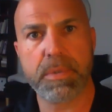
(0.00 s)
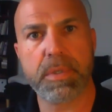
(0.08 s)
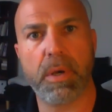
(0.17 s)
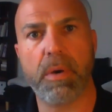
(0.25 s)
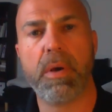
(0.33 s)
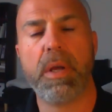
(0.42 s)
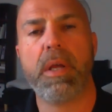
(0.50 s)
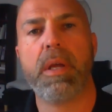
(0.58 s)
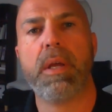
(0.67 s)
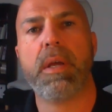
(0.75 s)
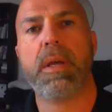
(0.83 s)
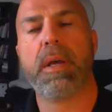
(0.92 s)
So
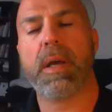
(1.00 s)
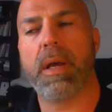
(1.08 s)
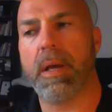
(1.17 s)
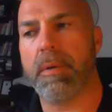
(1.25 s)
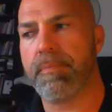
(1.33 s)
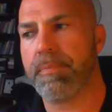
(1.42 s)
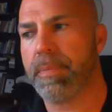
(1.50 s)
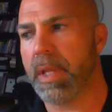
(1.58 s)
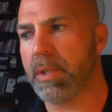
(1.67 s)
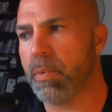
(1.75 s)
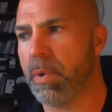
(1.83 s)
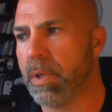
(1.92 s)

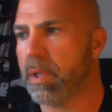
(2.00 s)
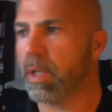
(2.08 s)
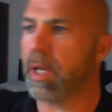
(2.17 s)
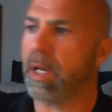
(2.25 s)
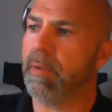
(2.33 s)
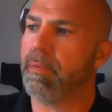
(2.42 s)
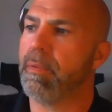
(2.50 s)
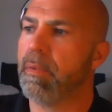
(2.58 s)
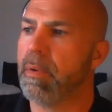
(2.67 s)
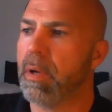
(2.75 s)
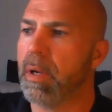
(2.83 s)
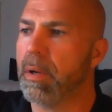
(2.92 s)
that's one to kind of
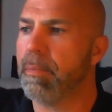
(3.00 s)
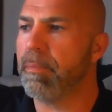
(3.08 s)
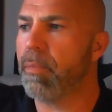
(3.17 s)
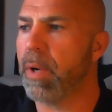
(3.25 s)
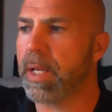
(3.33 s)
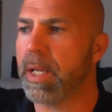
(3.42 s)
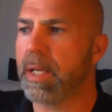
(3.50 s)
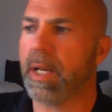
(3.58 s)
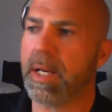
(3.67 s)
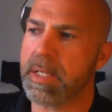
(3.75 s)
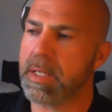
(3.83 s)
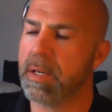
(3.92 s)

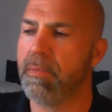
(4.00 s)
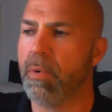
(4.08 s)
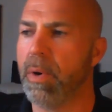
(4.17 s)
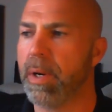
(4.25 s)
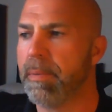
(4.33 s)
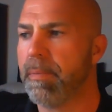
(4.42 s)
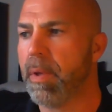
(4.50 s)
recognize and avoid.